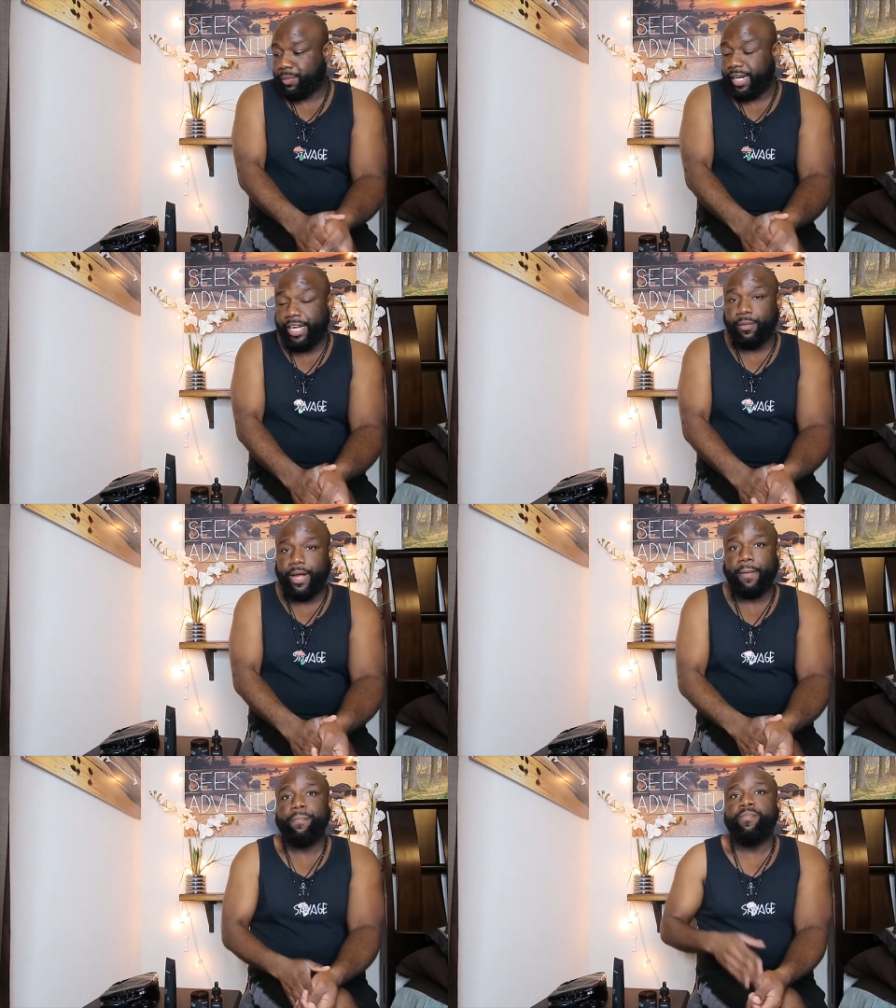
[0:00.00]
But
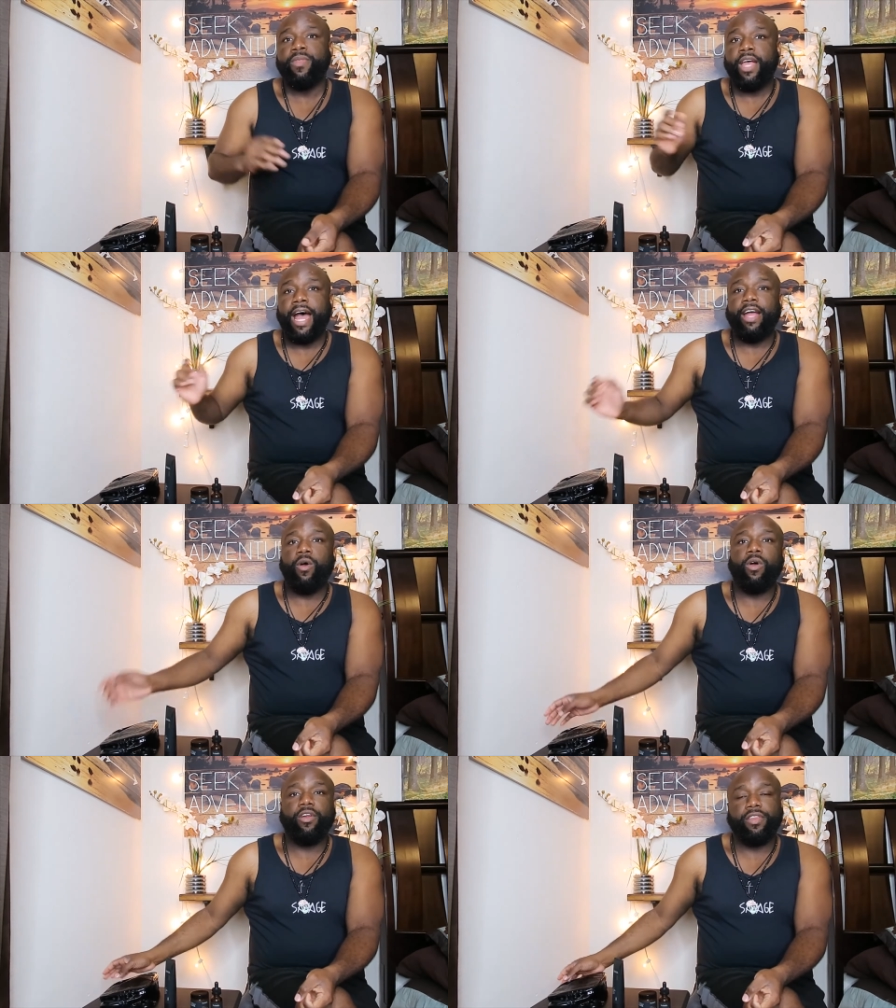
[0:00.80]
anyway, I
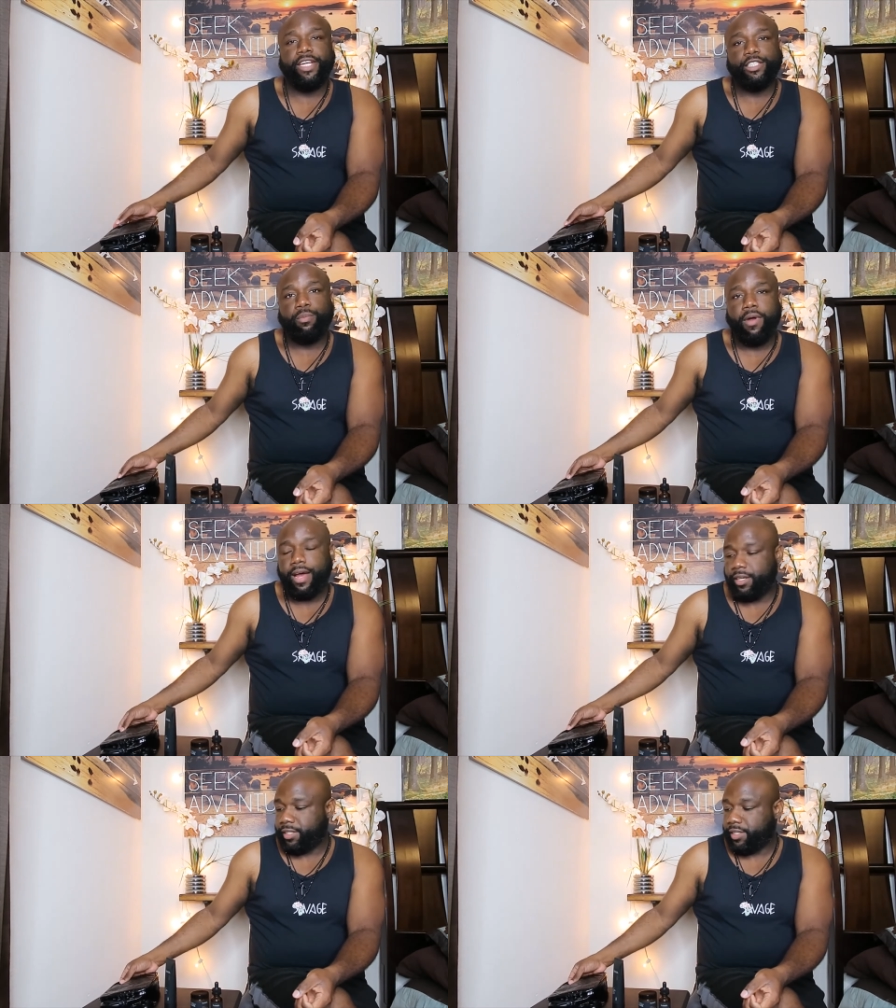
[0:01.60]
ordered these
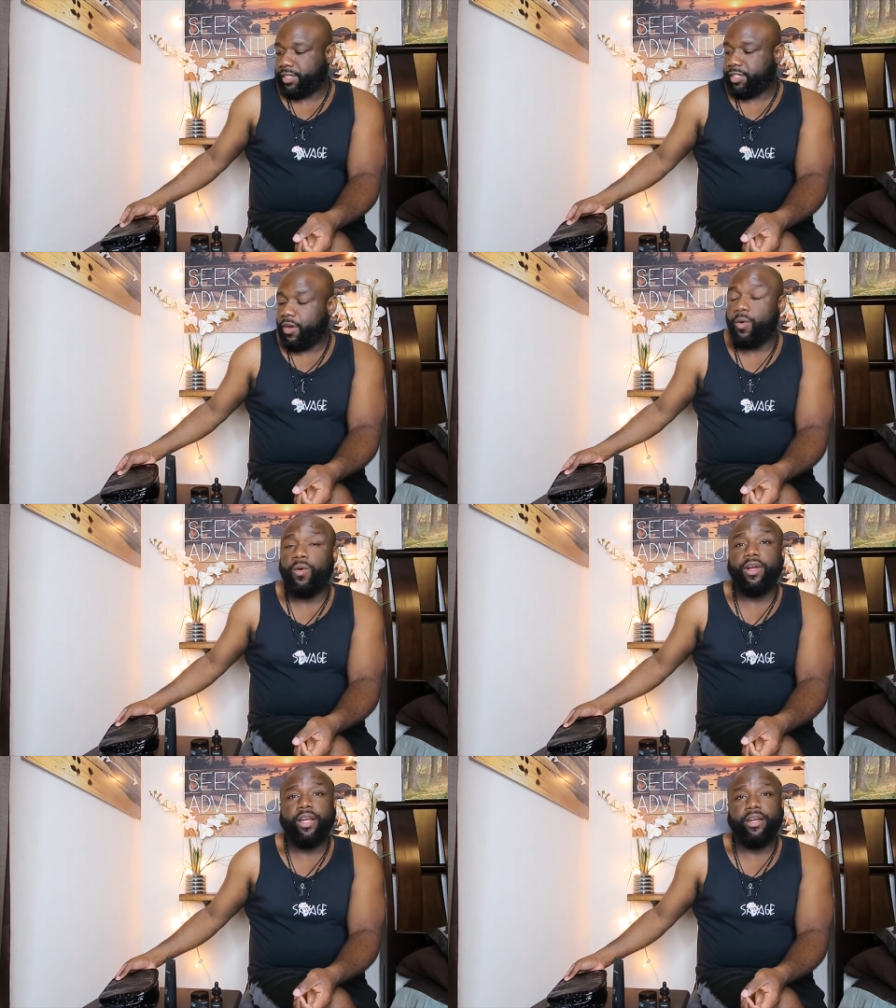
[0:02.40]
products
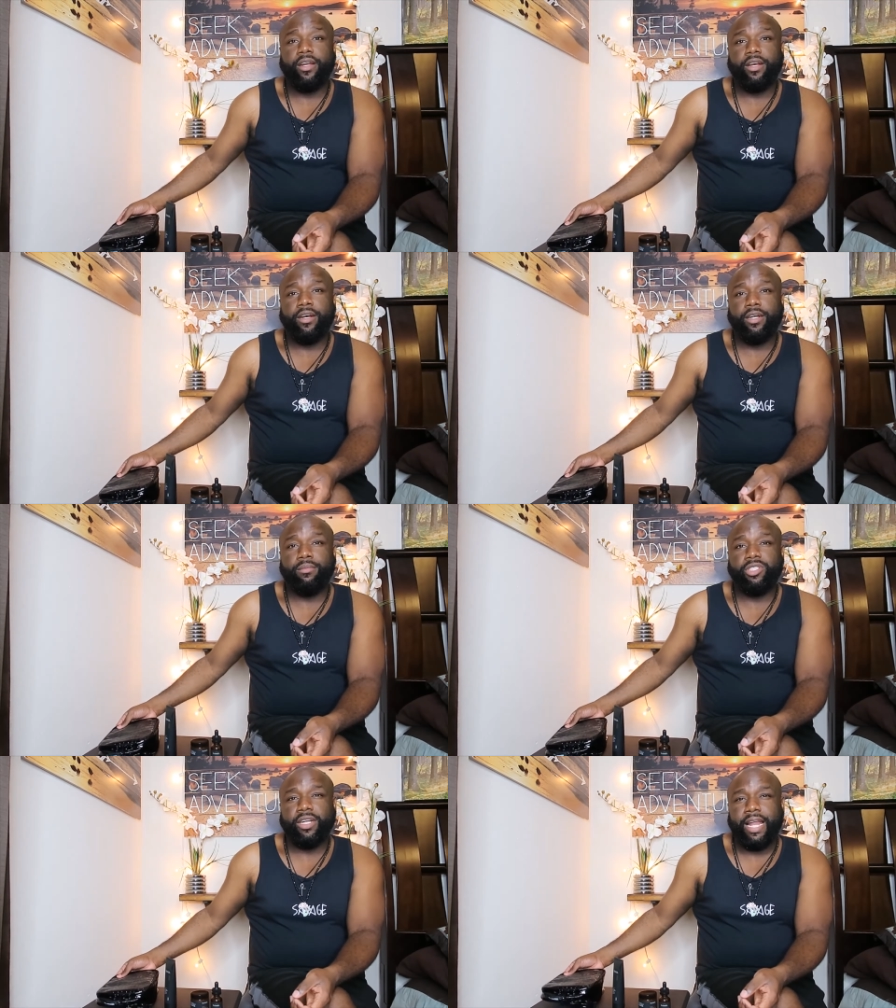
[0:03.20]
on
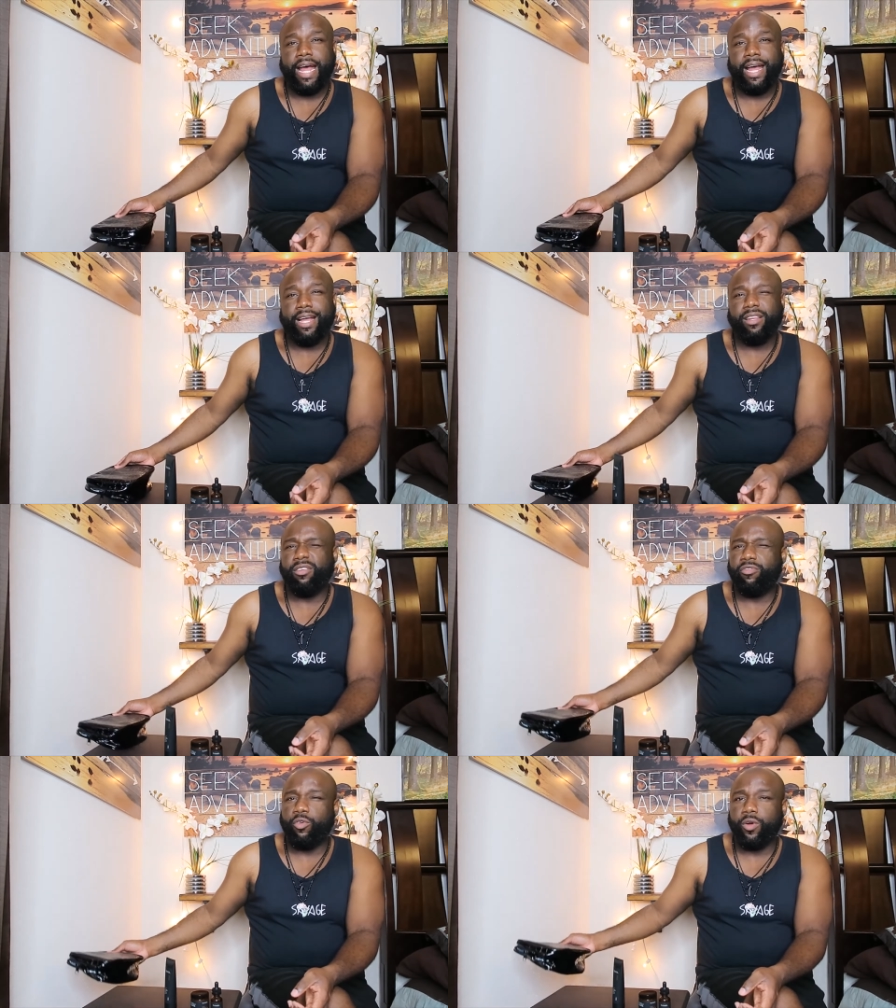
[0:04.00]
um, July the
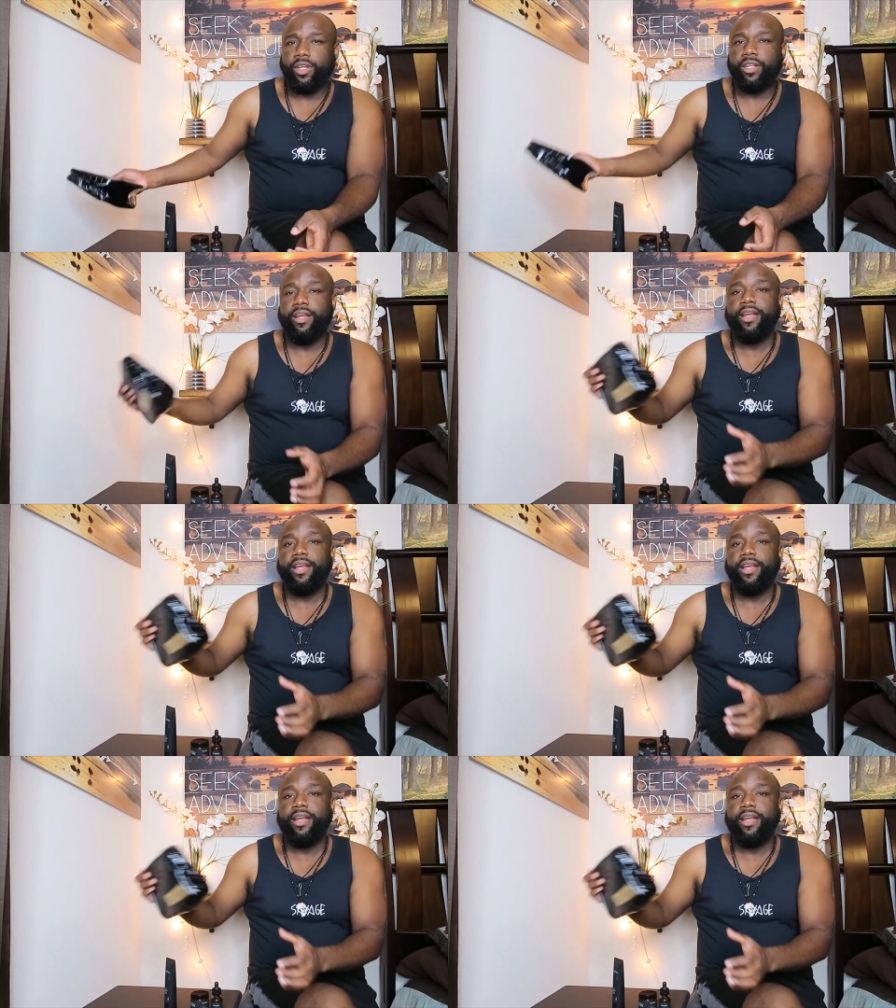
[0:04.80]
4th